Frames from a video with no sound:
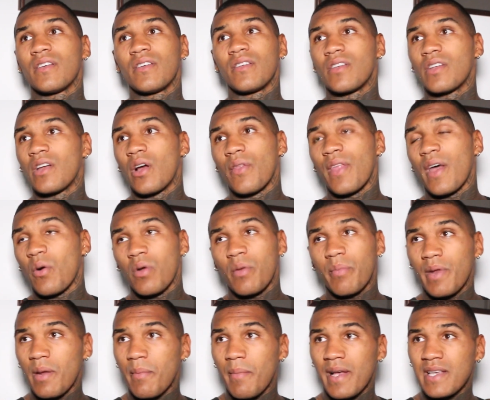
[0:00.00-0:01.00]
You know, that would have
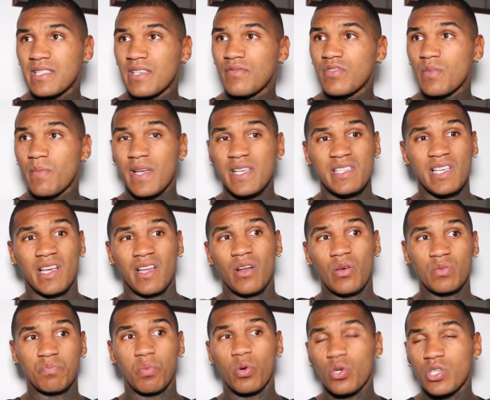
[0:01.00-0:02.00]
been a massive domestic, and I
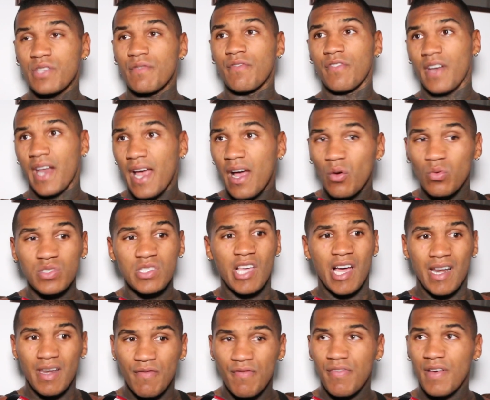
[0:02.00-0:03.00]
was pushing for that. I was
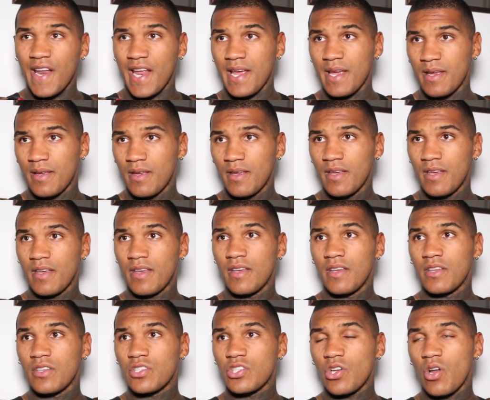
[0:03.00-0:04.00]
gunning for that.
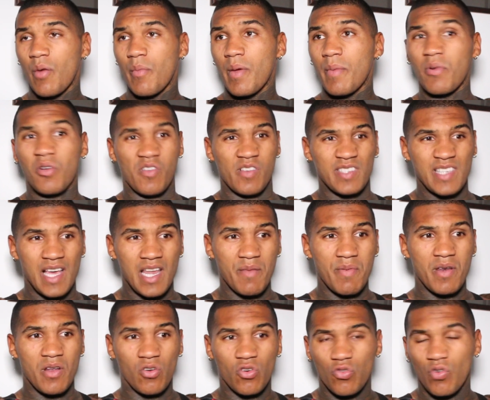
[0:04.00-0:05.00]
Do you know what I mean? Because that'd
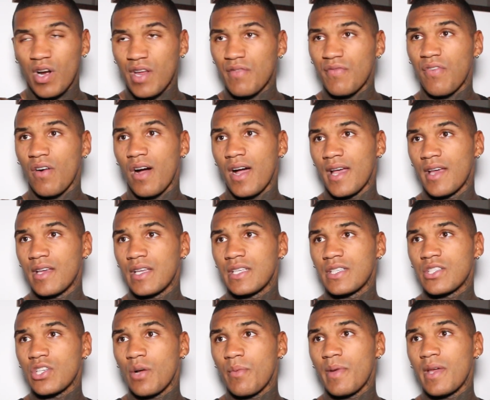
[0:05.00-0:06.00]
have been a great fight.
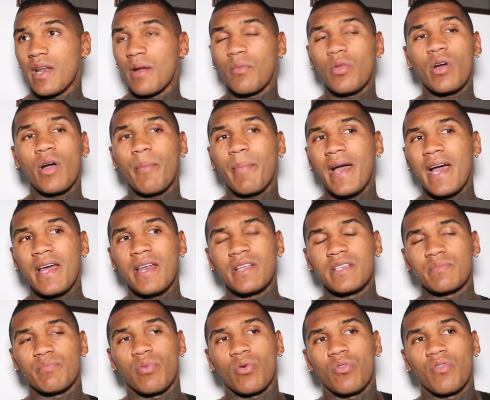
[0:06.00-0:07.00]
Do you know what I mean? I'm not about
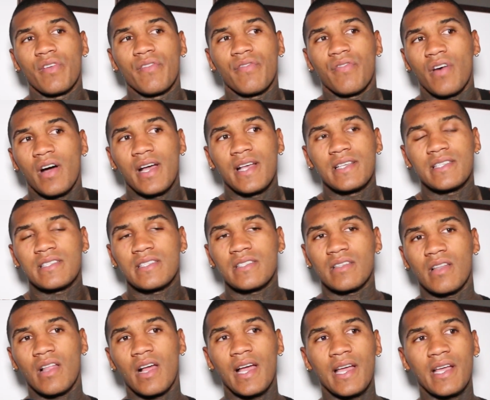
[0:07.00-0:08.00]
these boring fights,
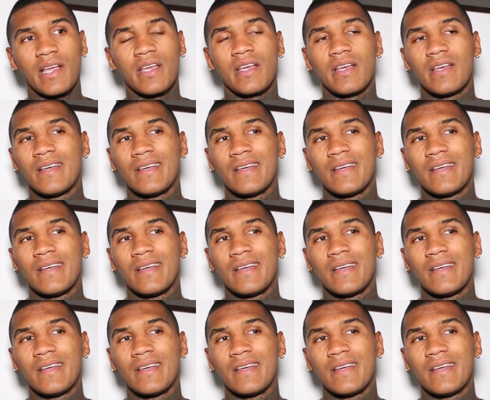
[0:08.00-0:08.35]
like,